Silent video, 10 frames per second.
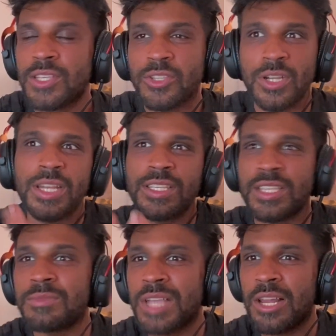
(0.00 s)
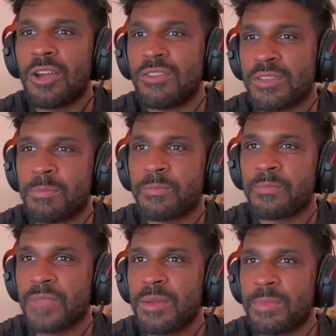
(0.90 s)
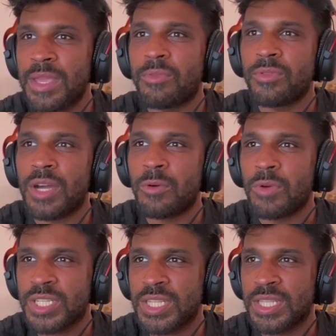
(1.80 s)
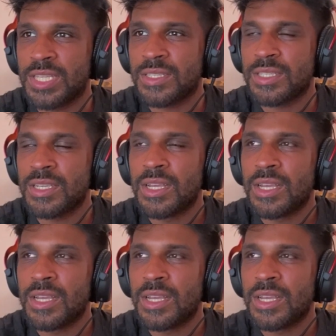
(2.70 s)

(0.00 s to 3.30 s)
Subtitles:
So it seems that a lot of the people that are watching this